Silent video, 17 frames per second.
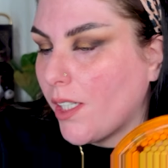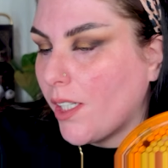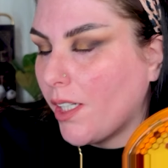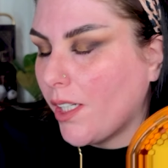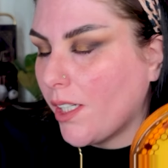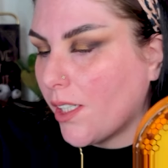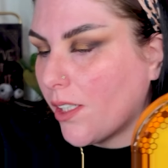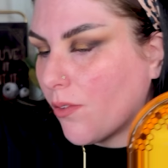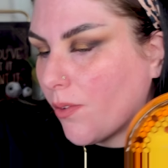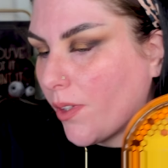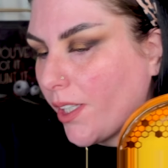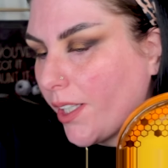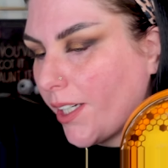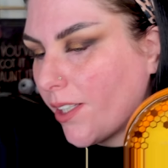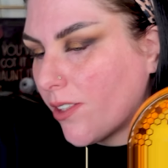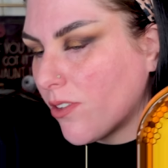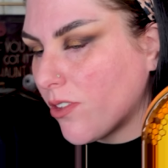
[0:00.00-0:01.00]
And what I
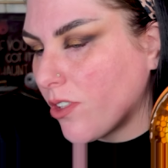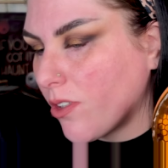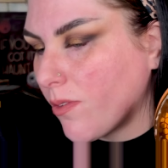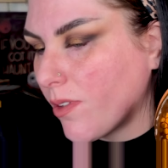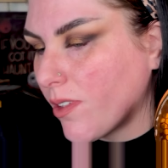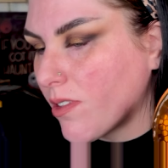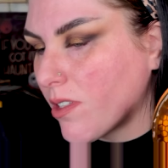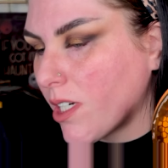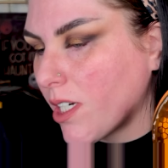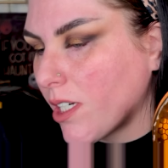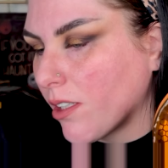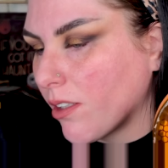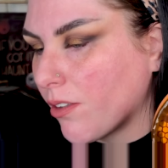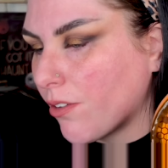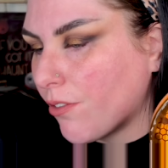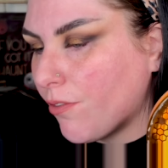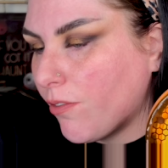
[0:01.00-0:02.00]
like to do is take a
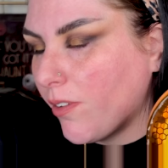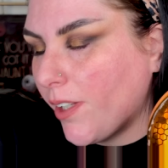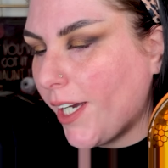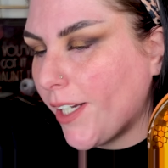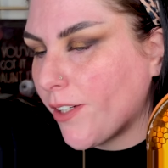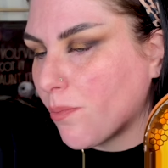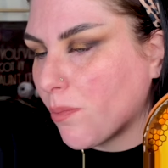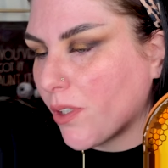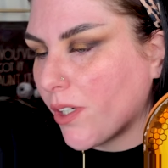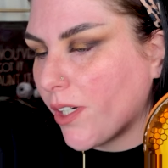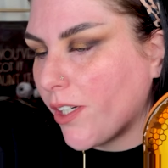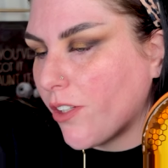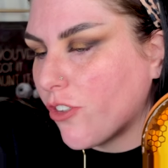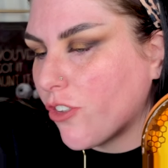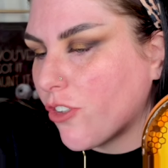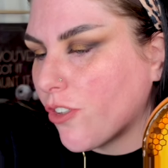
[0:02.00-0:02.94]
little flat brush